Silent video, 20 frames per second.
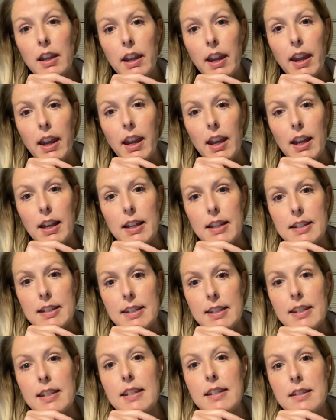and
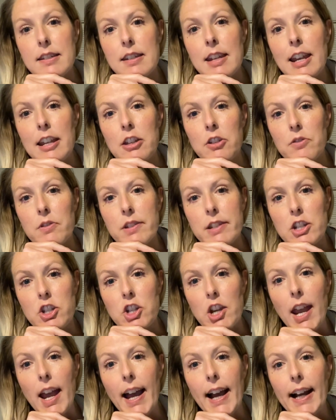his tenure as a
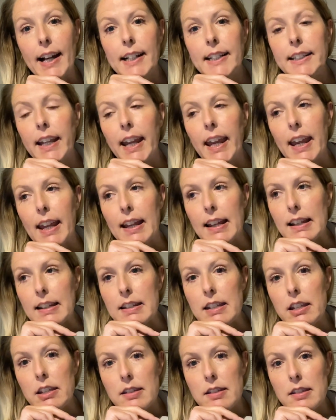JAG and
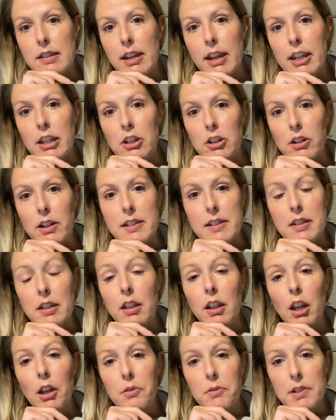his tenure as it
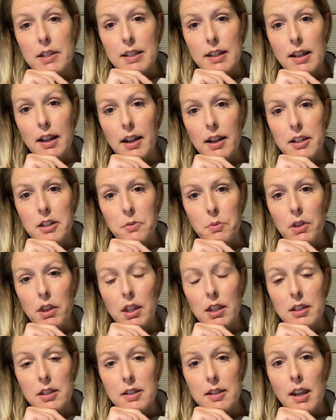coincides with
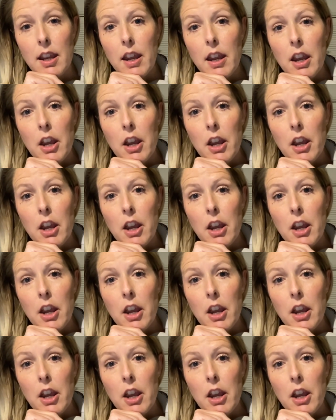his